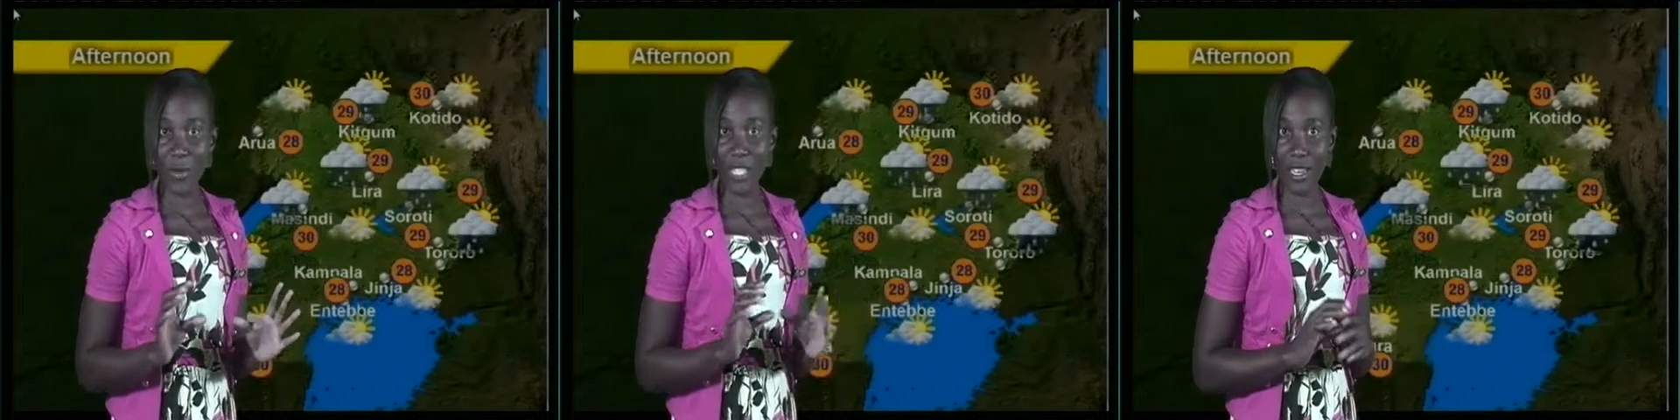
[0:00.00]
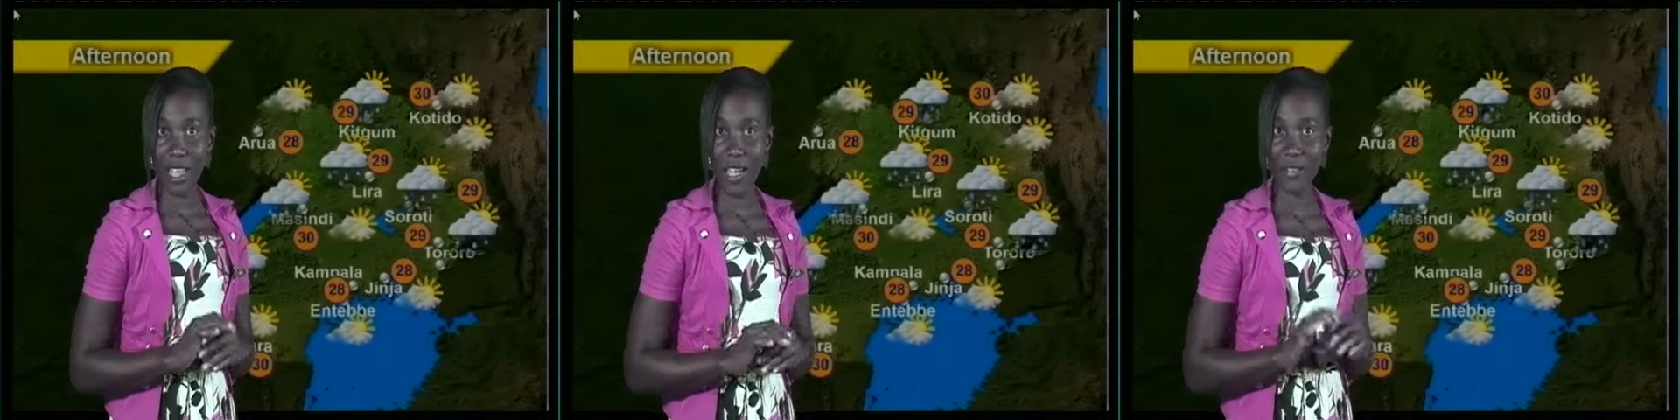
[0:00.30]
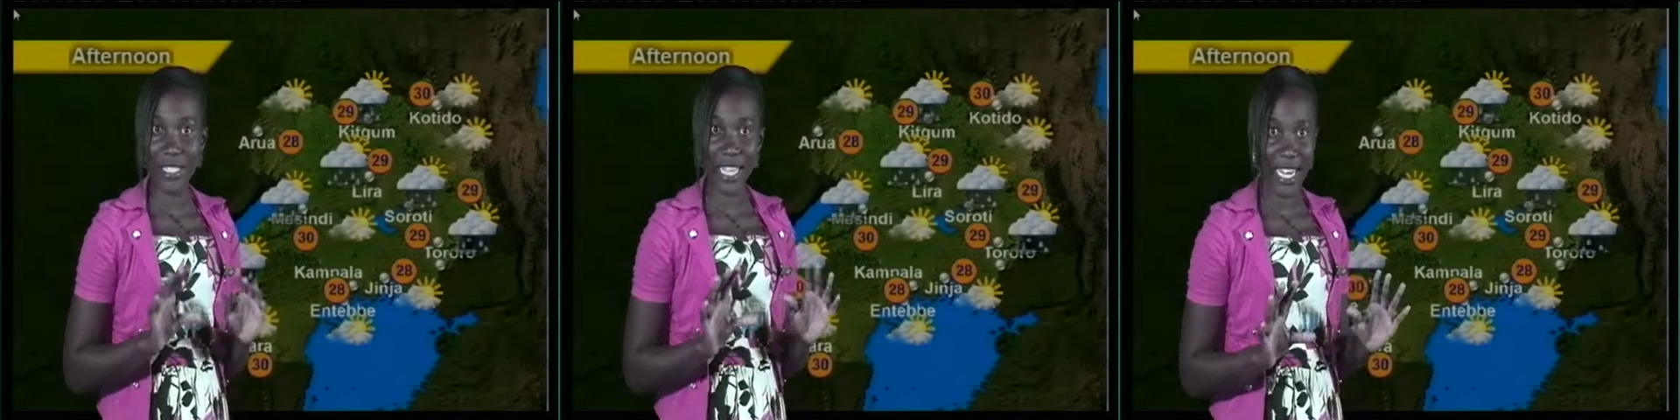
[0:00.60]
we shall have
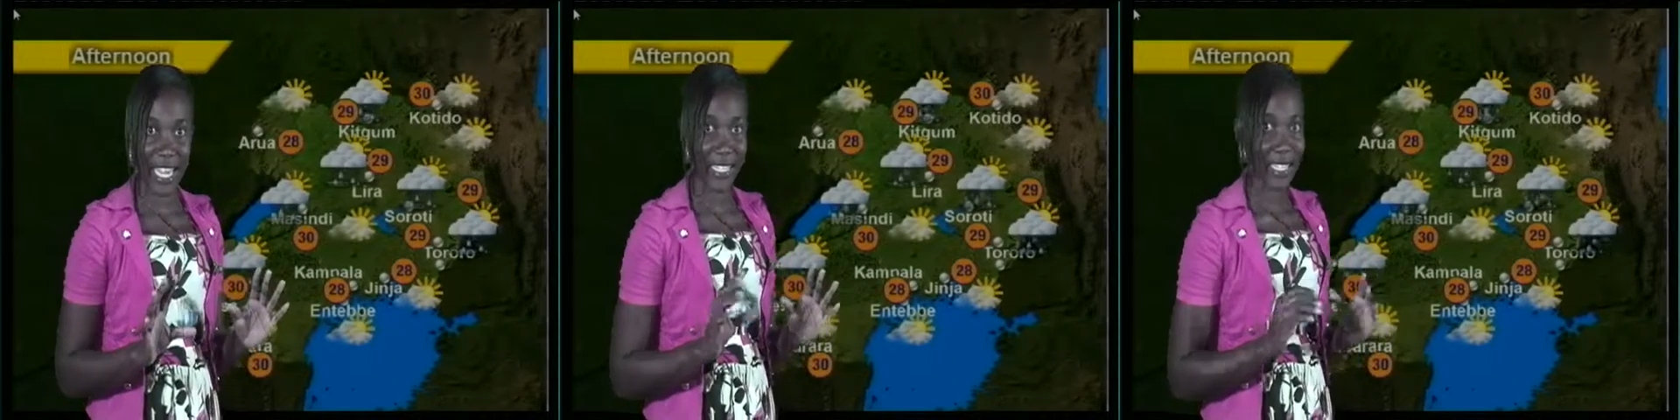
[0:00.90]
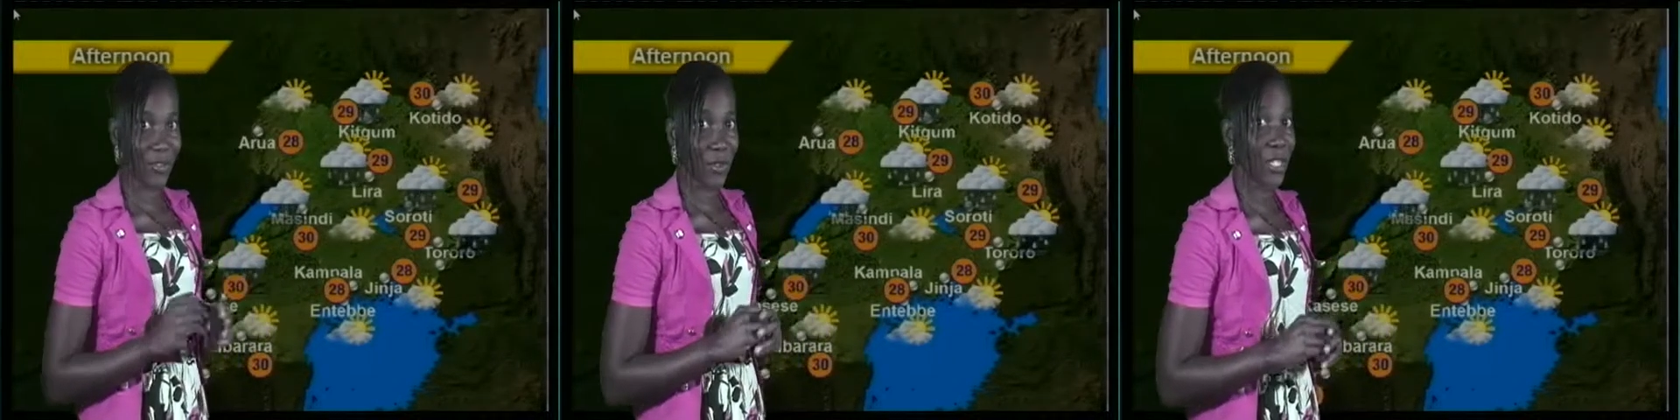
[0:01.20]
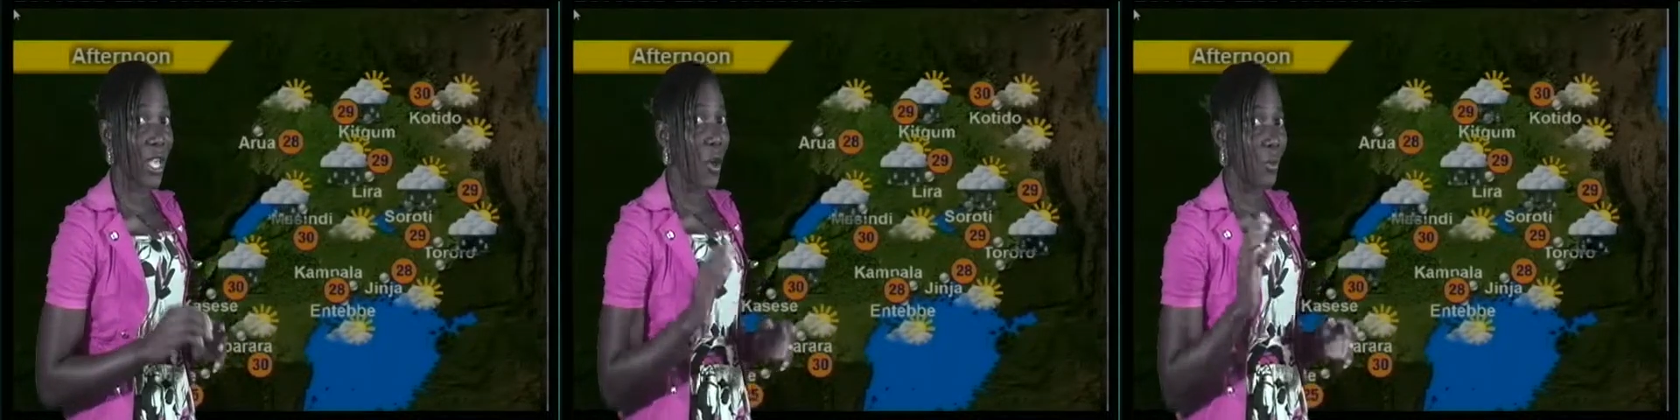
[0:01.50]
sunny intervals,
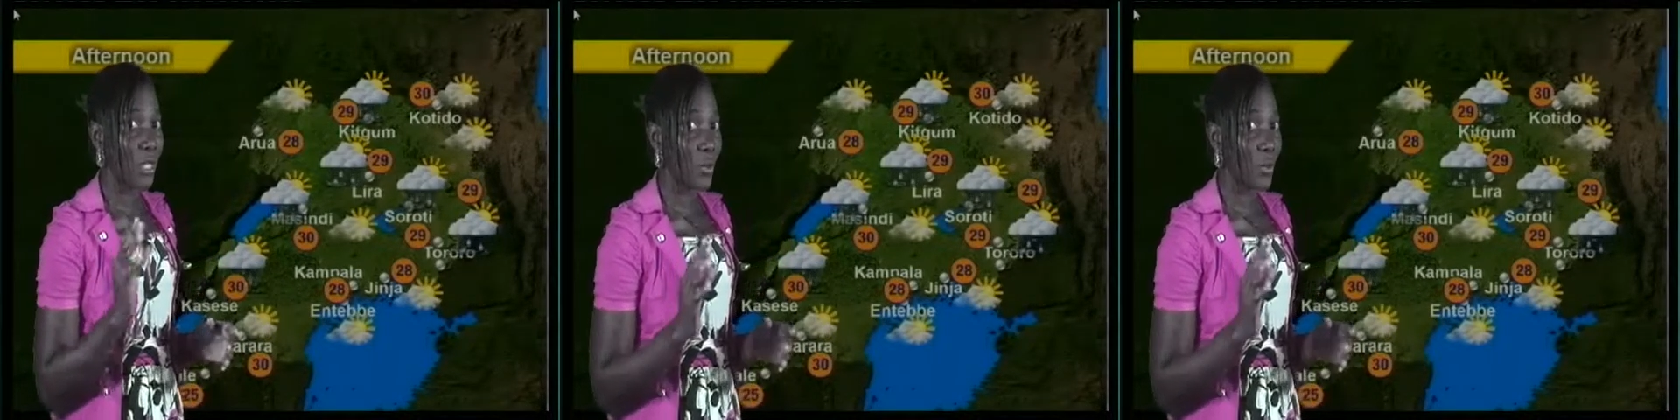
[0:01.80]
which